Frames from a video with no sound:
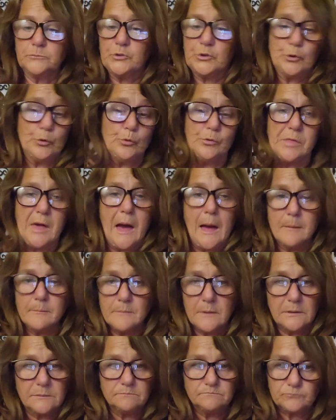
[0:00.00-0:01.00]
do
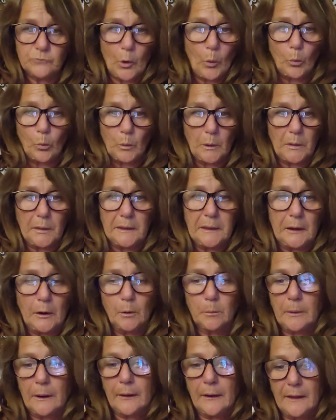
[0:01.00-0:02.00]
them and don't really
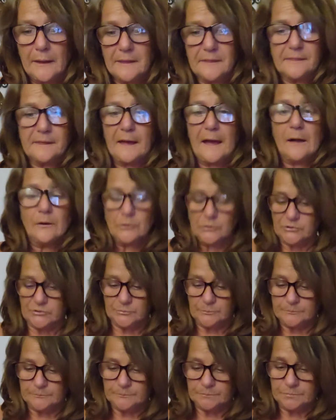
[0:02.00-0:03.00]
care about anything
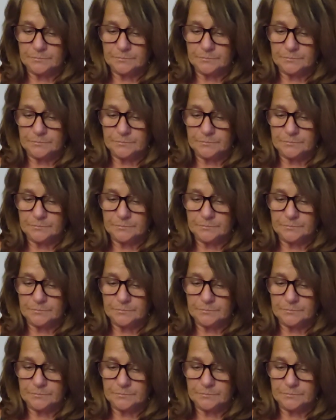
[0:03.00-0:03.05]
else.